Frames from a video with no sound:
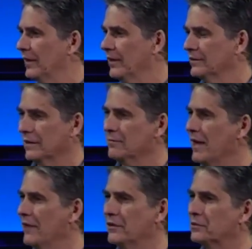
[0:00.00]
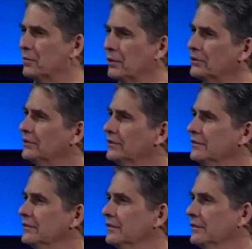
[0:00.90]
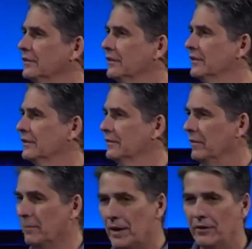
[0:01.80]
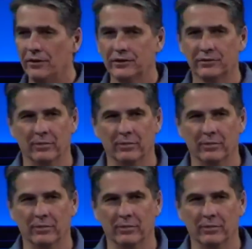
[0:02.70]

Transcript: It's like, man, this person, my parent,